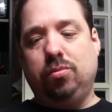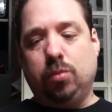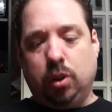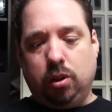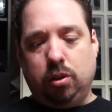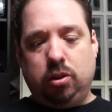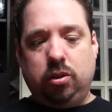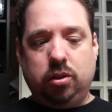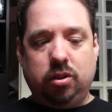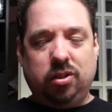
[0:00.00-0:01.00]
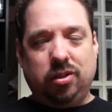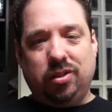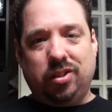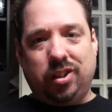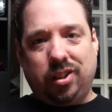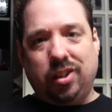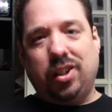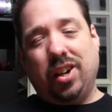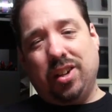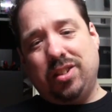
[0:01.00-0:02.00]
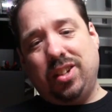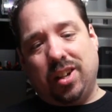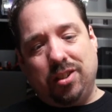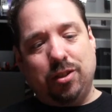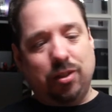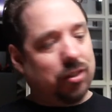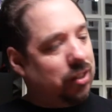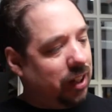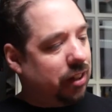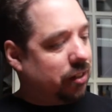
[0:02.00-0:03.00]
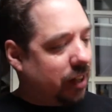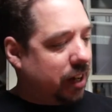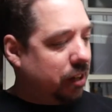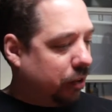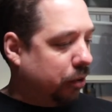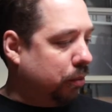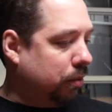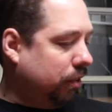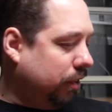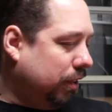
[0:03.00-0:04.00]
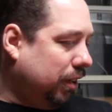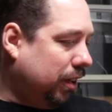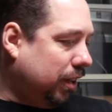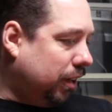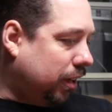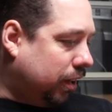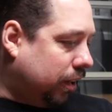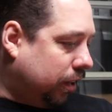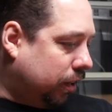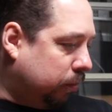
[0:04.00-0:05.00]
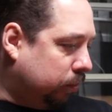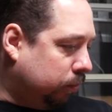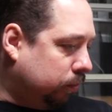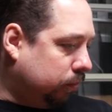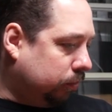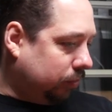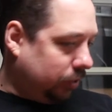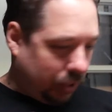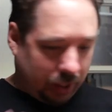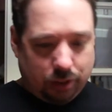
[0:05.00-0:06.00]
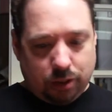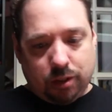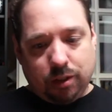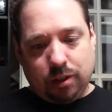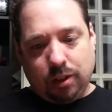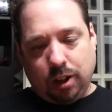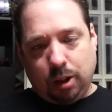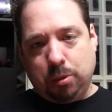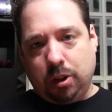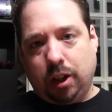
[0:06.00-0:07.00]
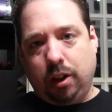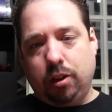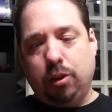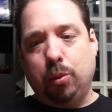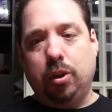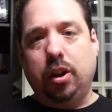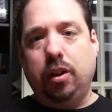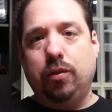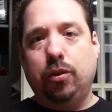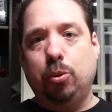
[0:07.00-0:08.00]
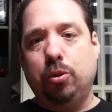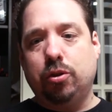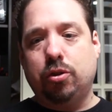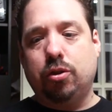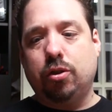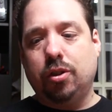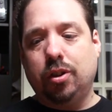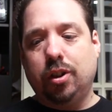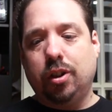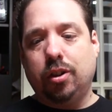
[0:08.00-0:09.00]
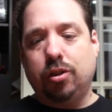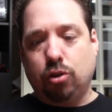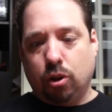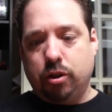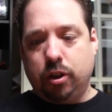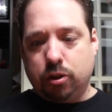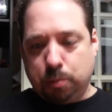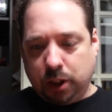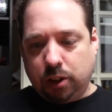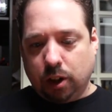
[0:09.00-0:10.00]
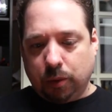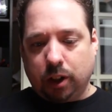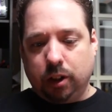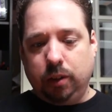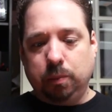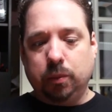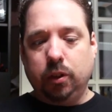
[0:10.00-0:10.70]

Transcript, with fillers: Well, I guess the answer is yes and no. Um, yes, cable length will influence charging speed directly.